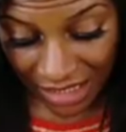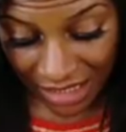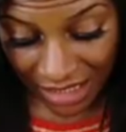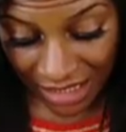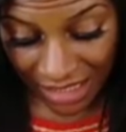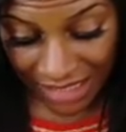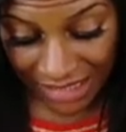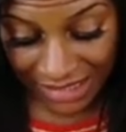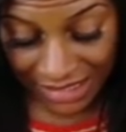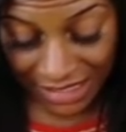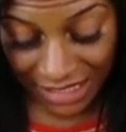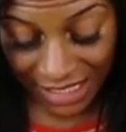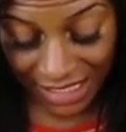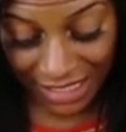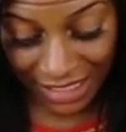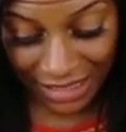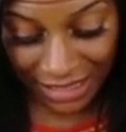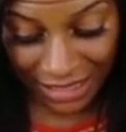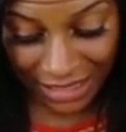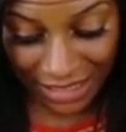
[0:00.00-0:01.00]
it's like
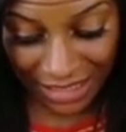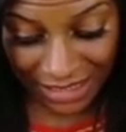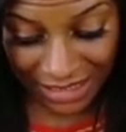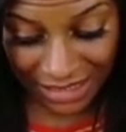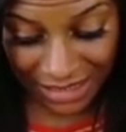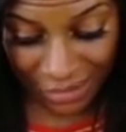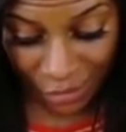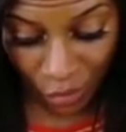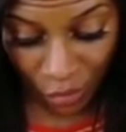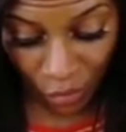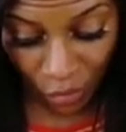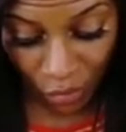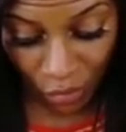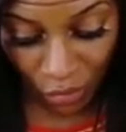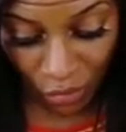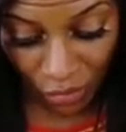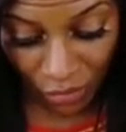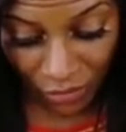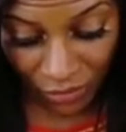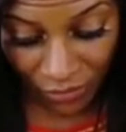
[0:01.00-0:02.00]
this
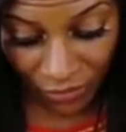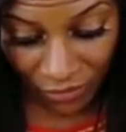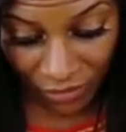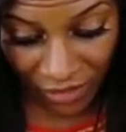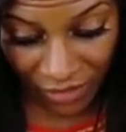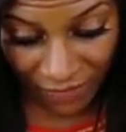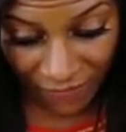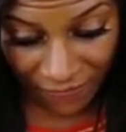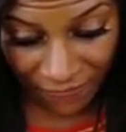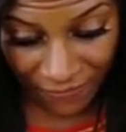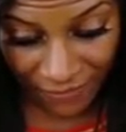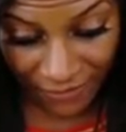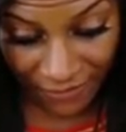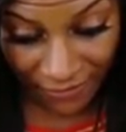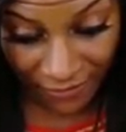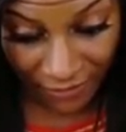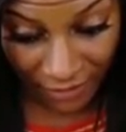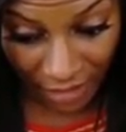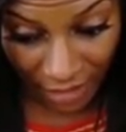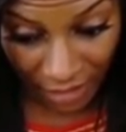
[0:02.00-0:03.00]
whole theft
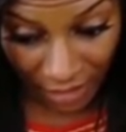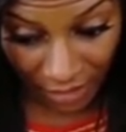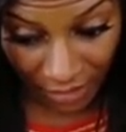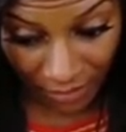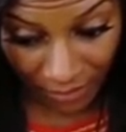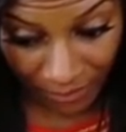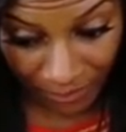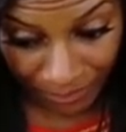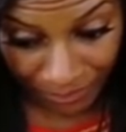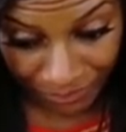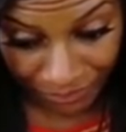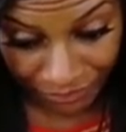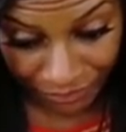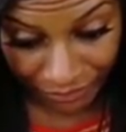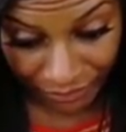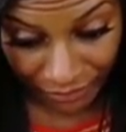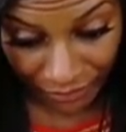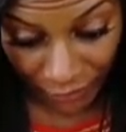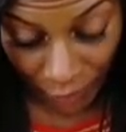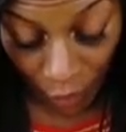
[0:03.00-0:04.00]
thing
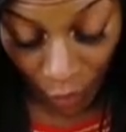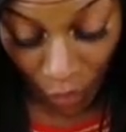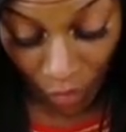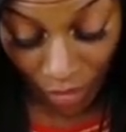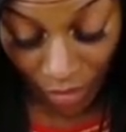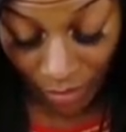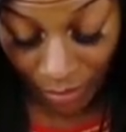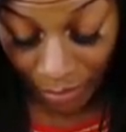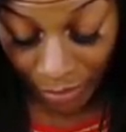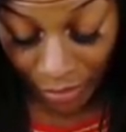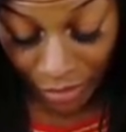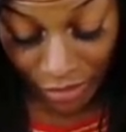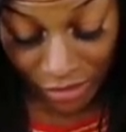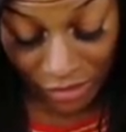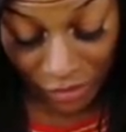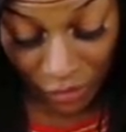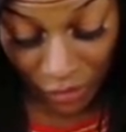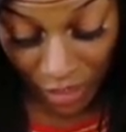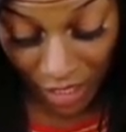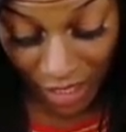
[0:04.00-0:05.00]
or
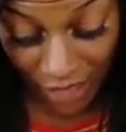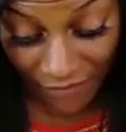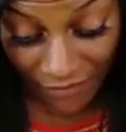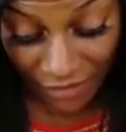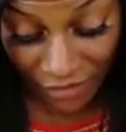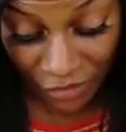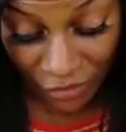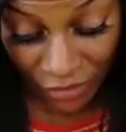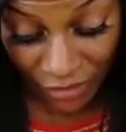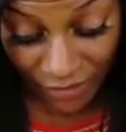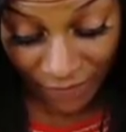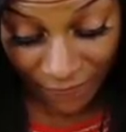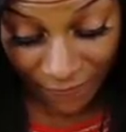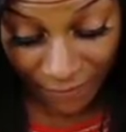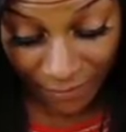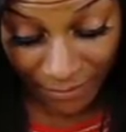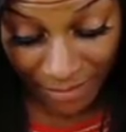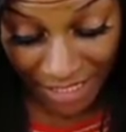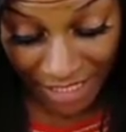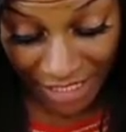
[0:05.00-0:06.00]
personal confidential
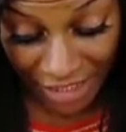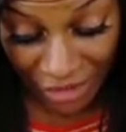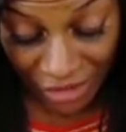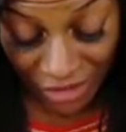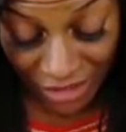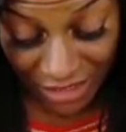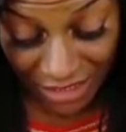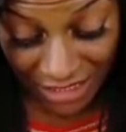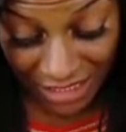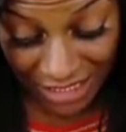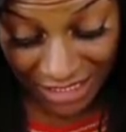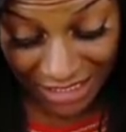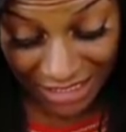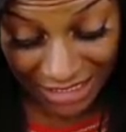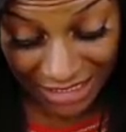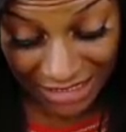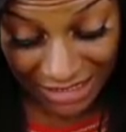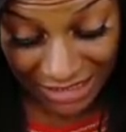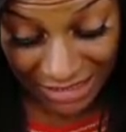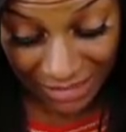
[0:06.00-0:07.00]
information thing that
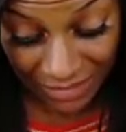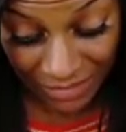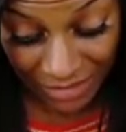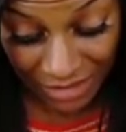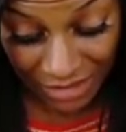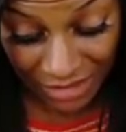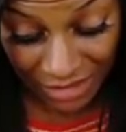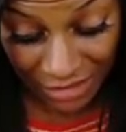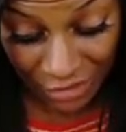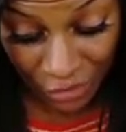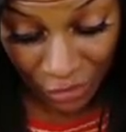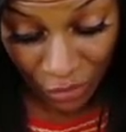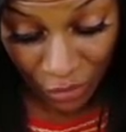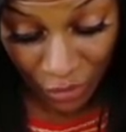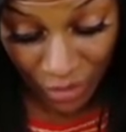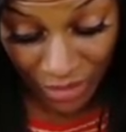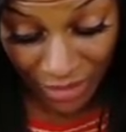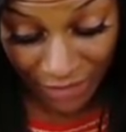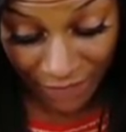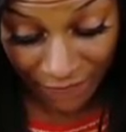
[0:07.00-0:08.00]
has something to do
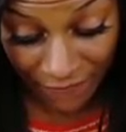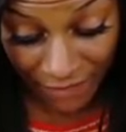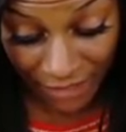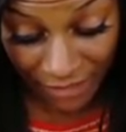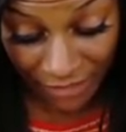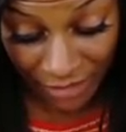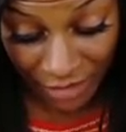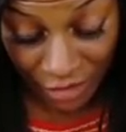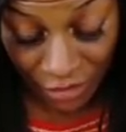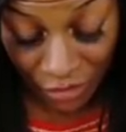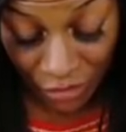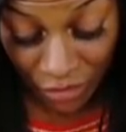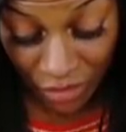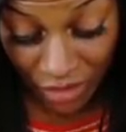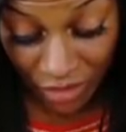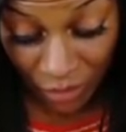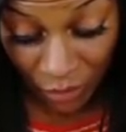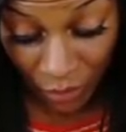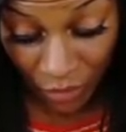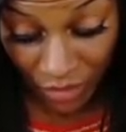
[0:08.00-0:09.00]
with a family
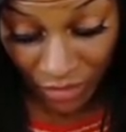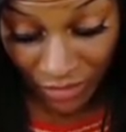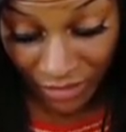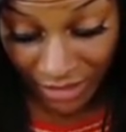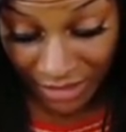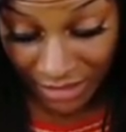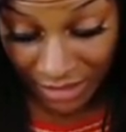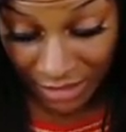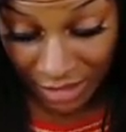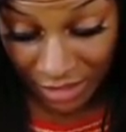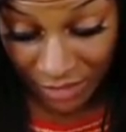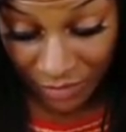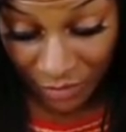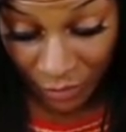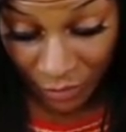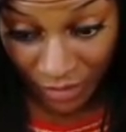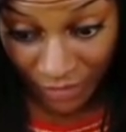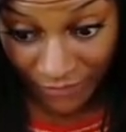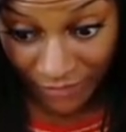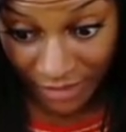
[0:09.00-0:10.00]
unit, whether that's husband,
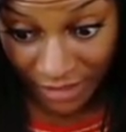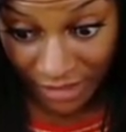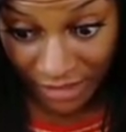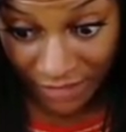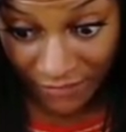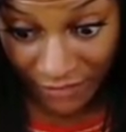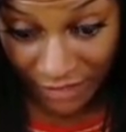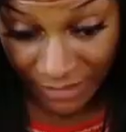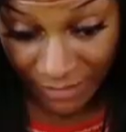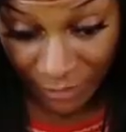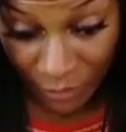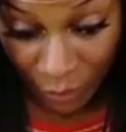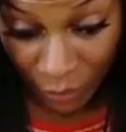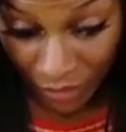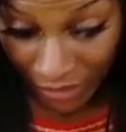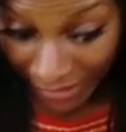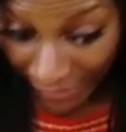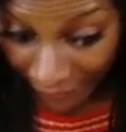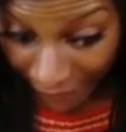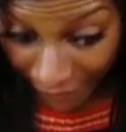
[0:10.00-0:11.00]
wife, kids, family,
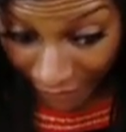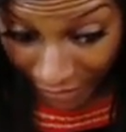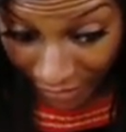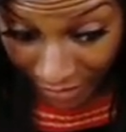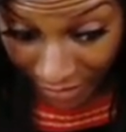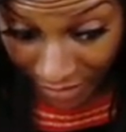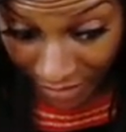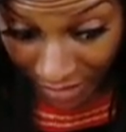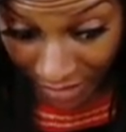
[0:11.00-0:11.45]
whatever.